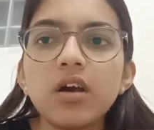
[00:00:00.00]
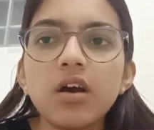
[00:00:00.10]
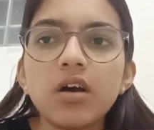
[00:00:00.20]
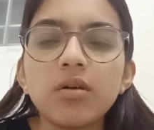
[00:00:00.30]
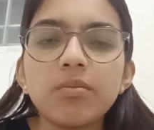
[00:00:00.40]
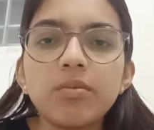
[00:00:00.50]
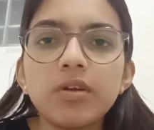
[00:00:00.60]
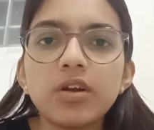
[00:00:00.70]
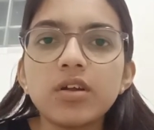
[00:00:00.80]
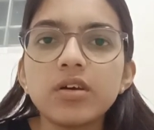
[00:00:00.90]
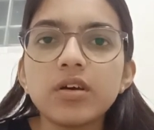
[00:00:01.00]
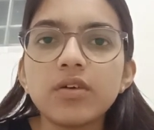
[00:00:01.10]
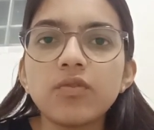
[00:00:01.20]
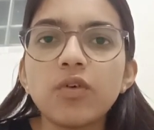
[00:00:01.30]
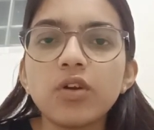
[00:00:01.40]
blood
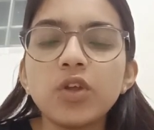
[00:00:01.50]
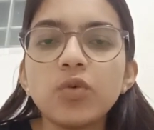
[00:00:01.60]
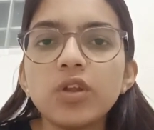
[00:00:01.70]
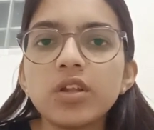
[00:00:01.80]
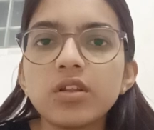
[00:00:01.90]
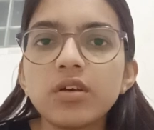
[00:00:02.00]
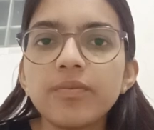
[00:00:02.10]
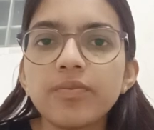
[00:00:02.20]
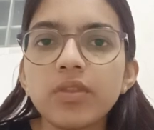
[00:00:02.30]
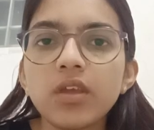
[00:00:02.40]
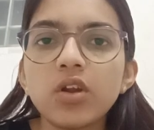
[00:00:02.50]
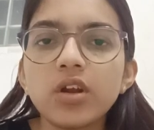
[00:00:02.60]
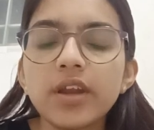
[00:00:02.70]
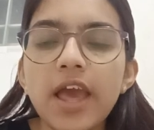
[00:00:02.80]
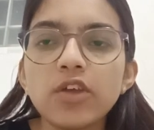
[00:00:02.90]
during the
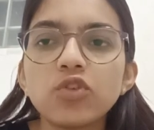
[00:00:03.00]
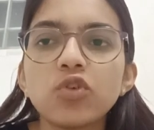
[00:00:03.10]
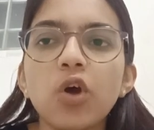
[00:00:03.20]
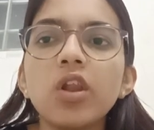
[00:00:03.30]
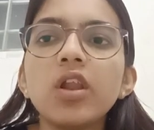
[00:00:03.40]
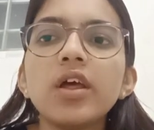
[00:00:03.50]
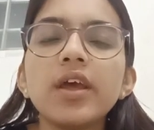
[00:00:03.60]
diastole.